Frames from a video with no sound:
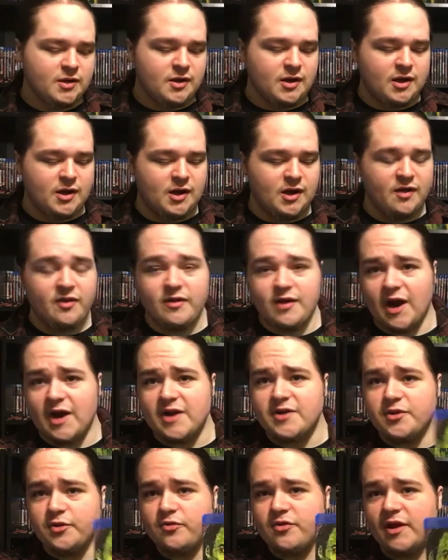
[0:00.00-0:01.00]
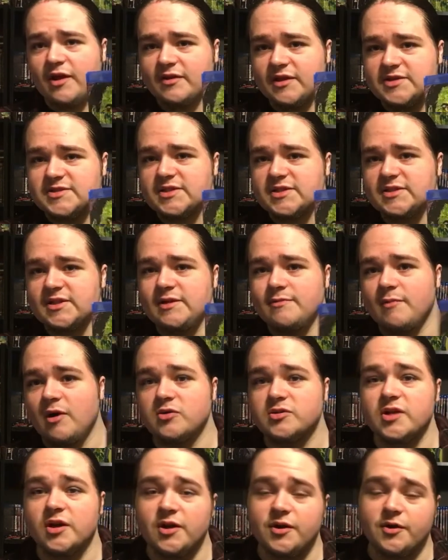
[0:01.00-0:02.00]
And I do think this is the
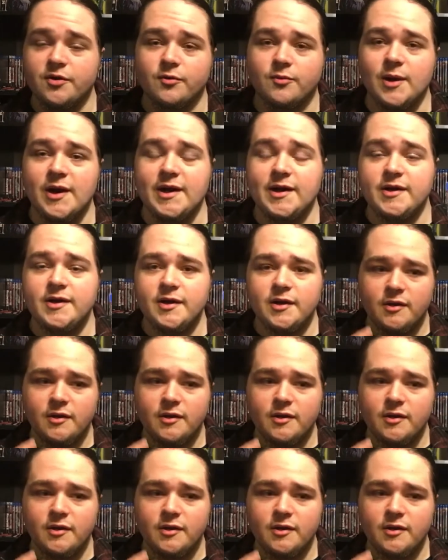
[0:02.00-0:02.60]
most underrated